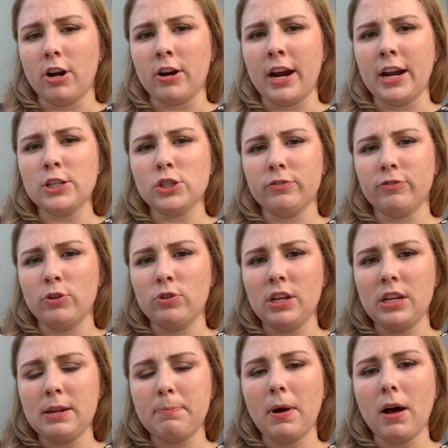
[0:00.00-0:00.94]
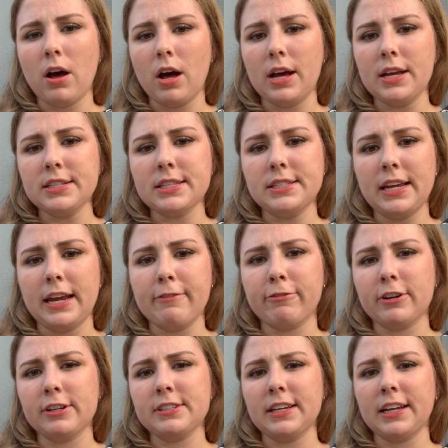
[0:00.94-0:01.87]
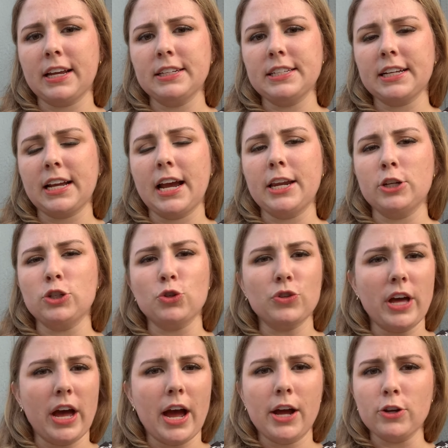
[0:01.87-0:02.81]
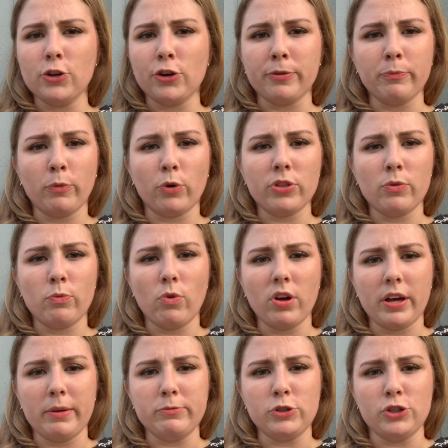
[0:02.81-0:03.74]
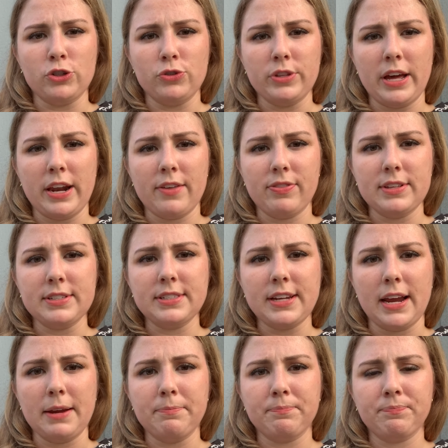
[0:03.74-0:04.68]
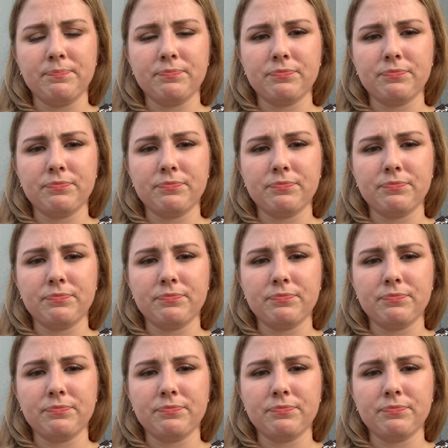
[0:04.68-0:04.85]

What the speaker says: All right, so if you need to pause the tape for a second to kind of do that, you're more than welcome to do that at this time.